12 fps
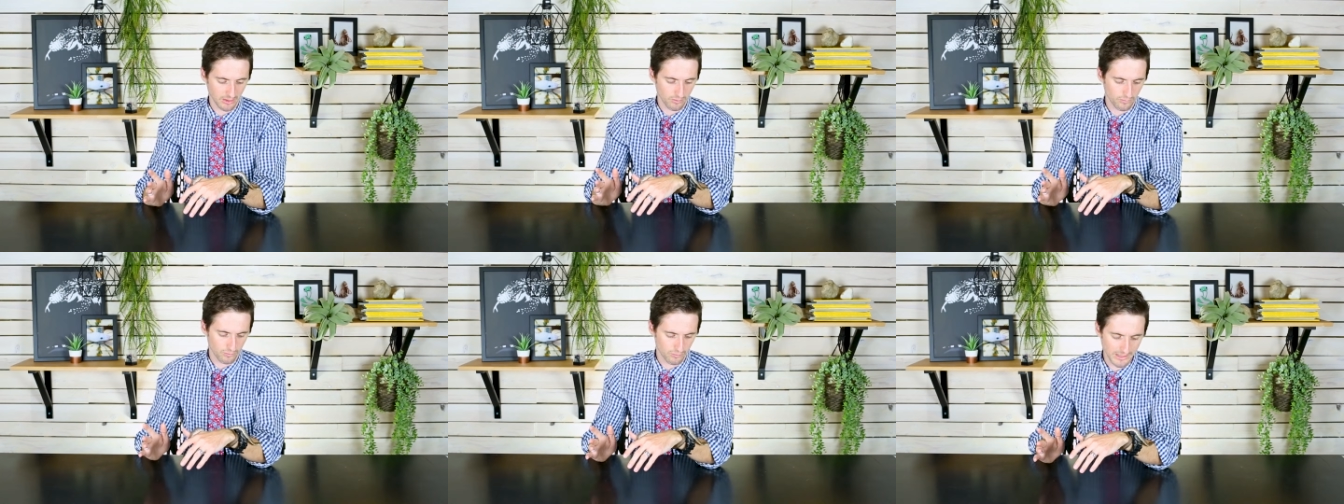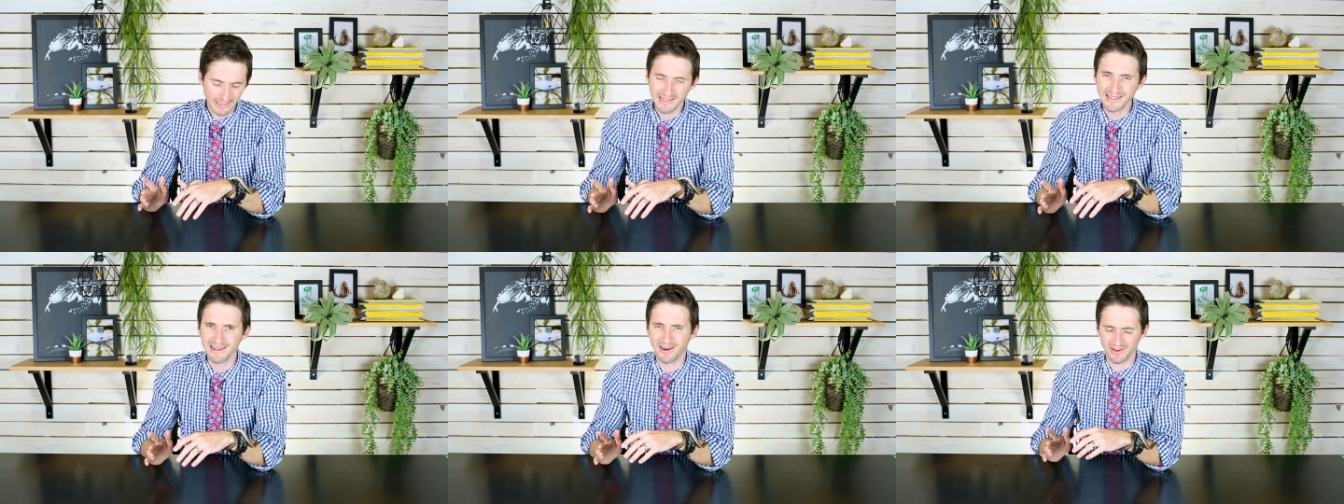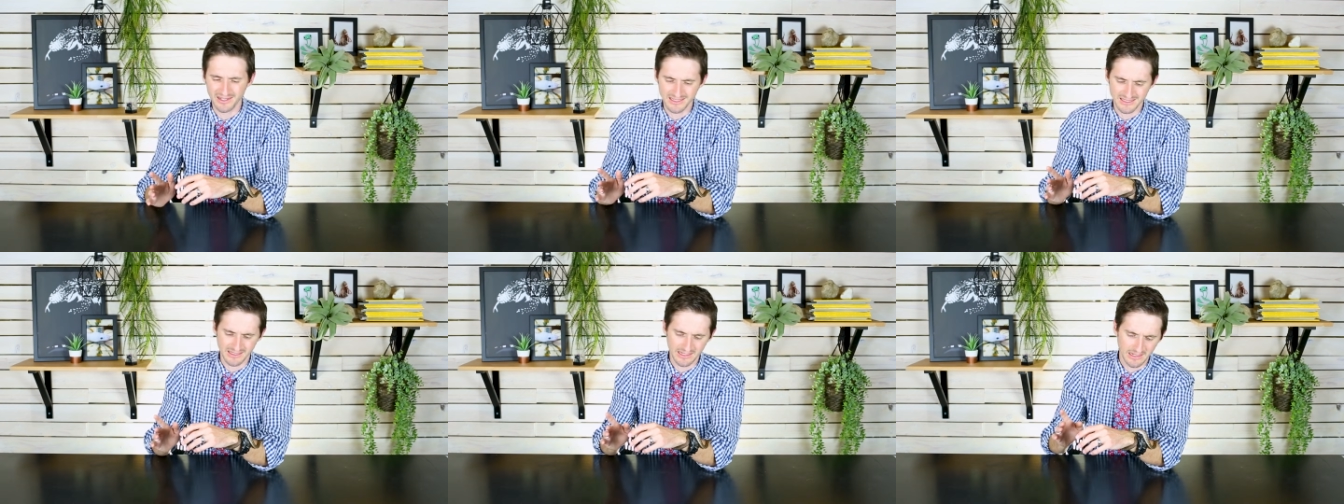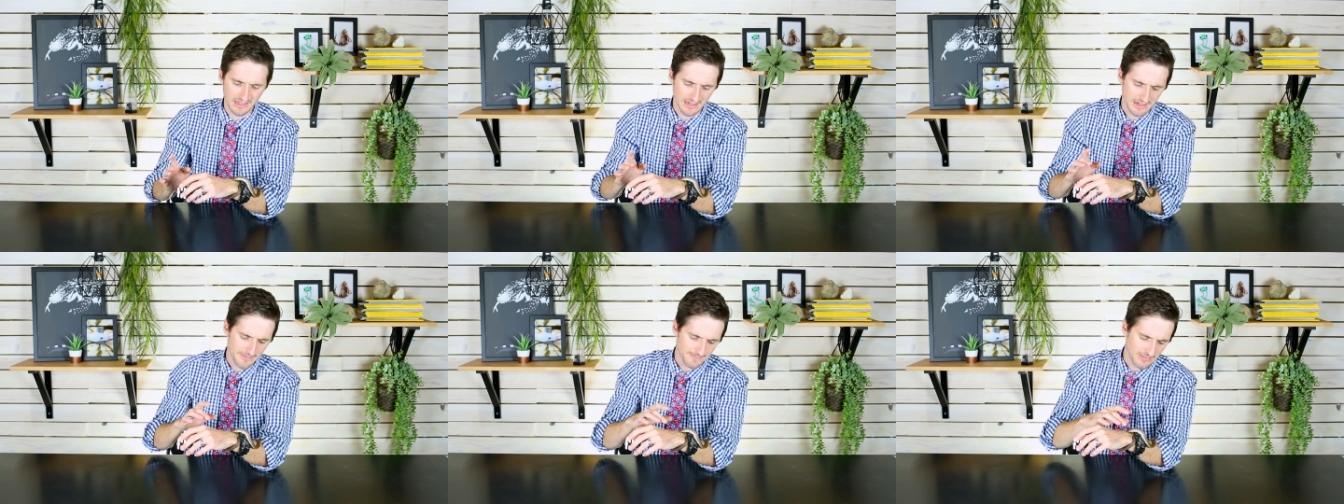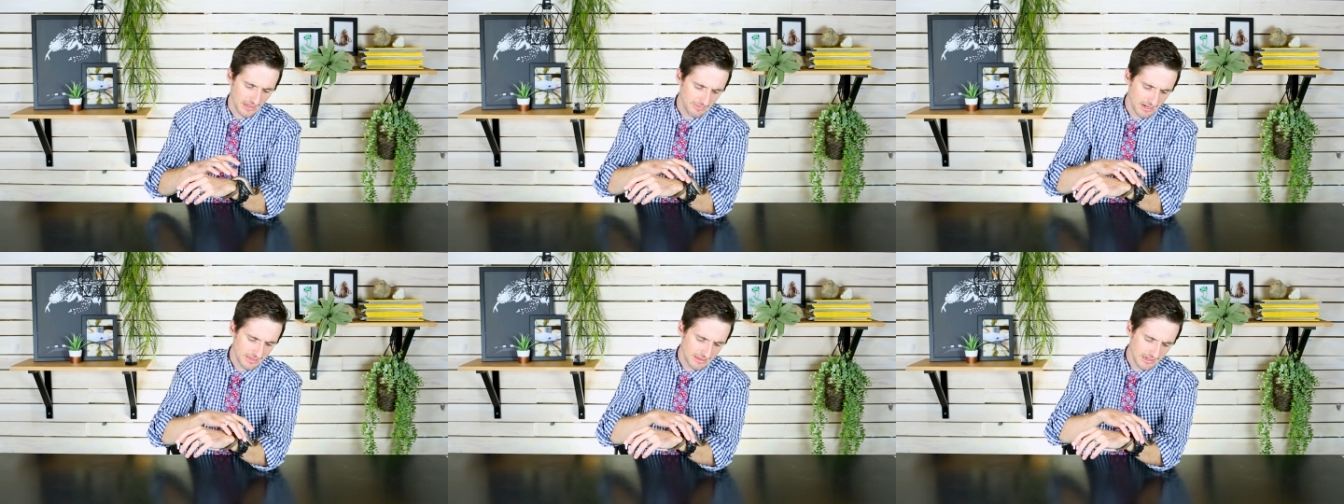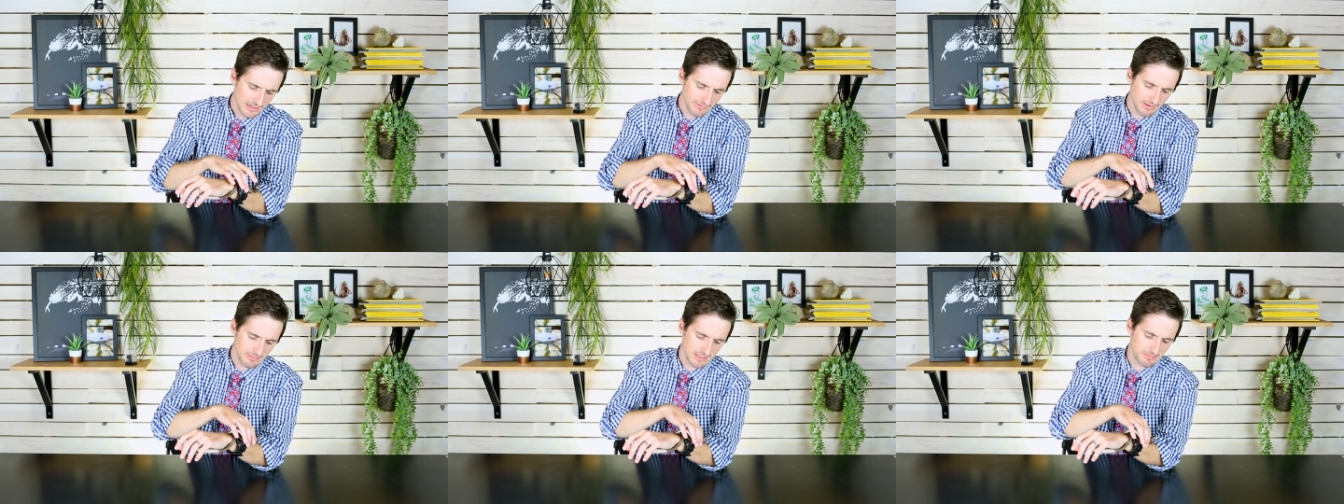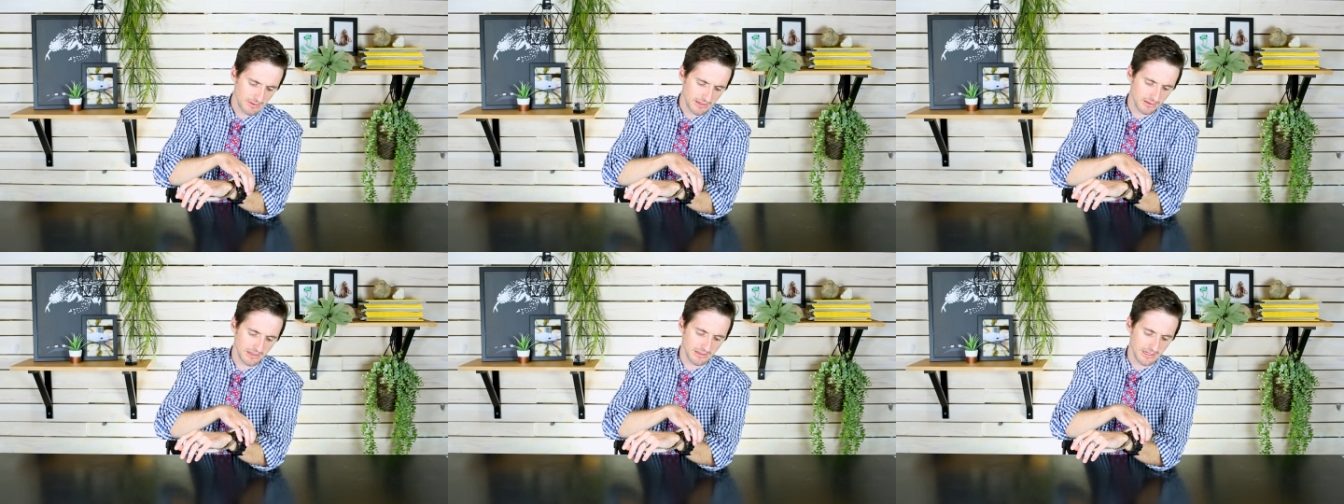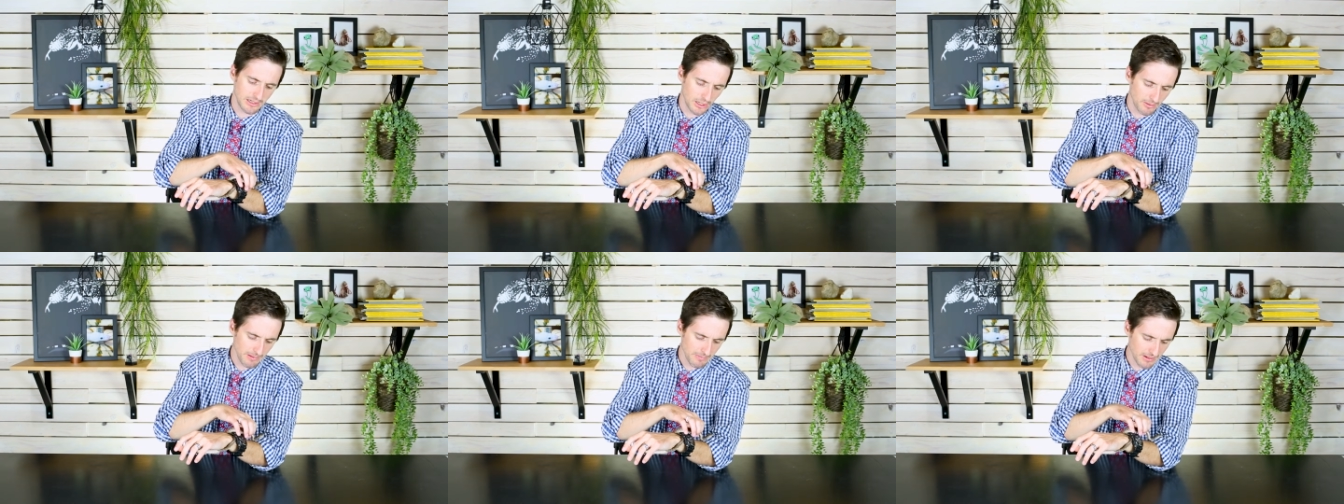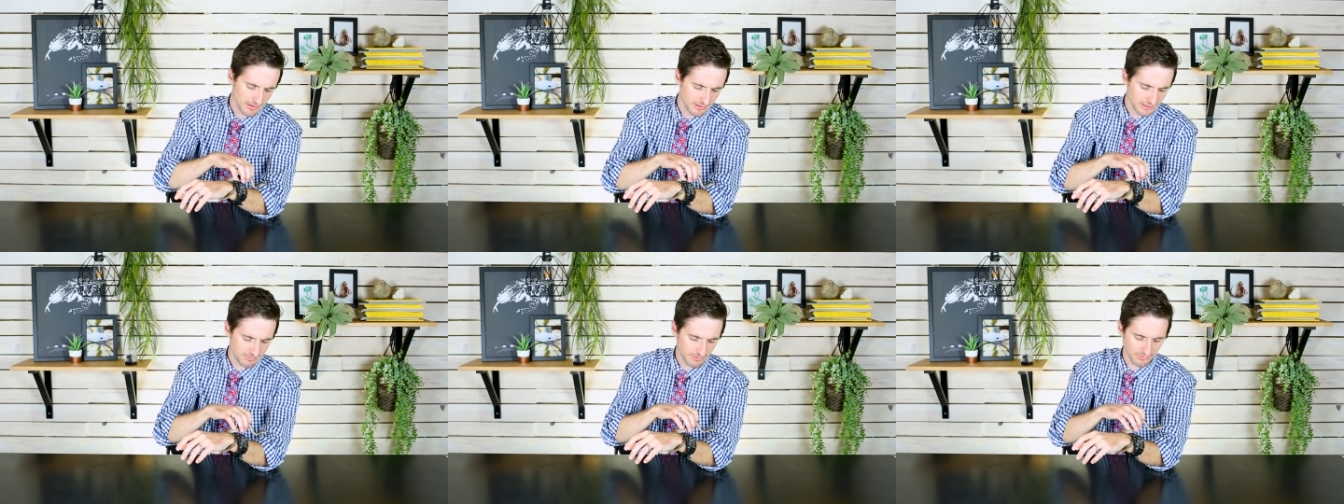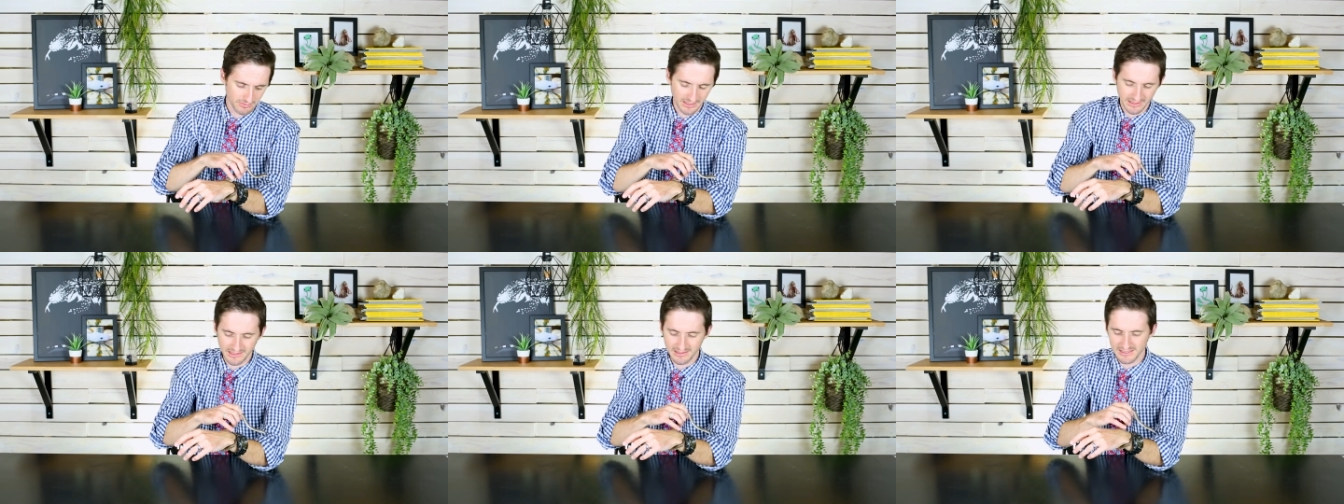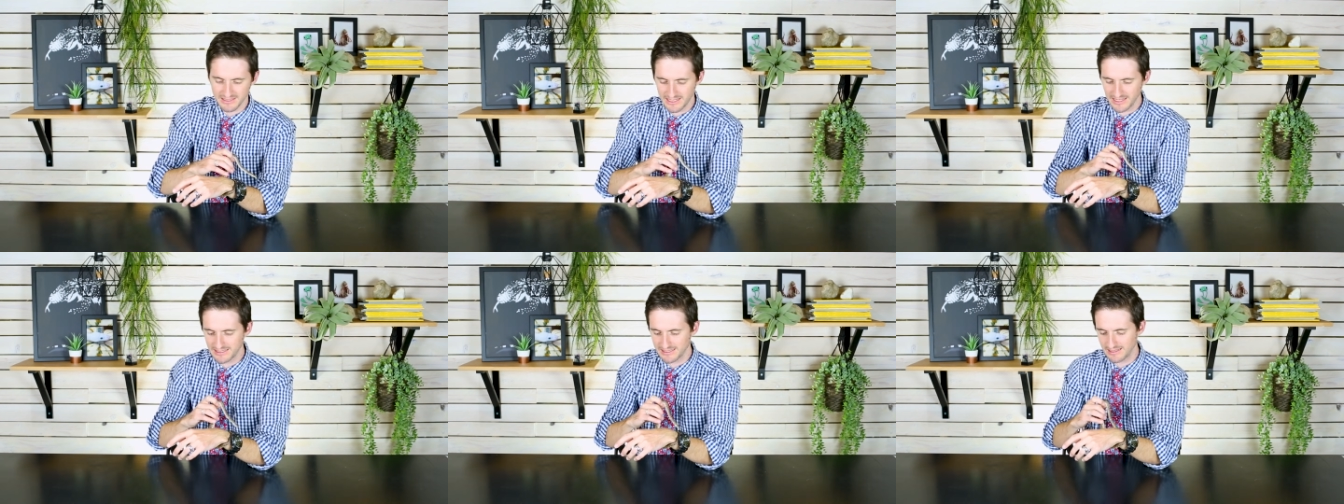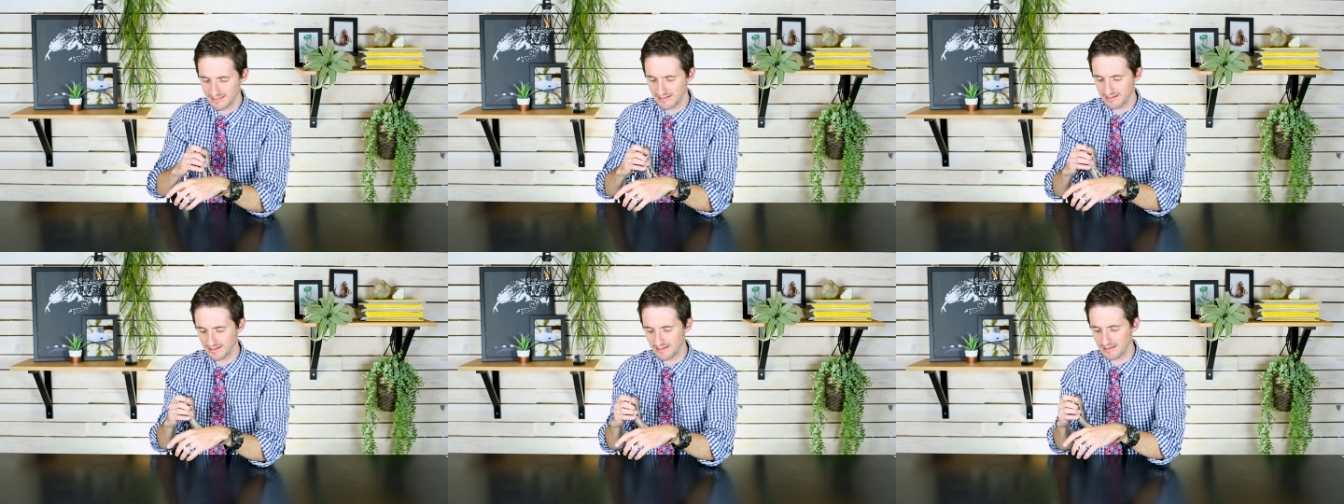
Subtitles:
really, honestly, I mean, I think of them as being a lot like carpet pythons, but really the snakes that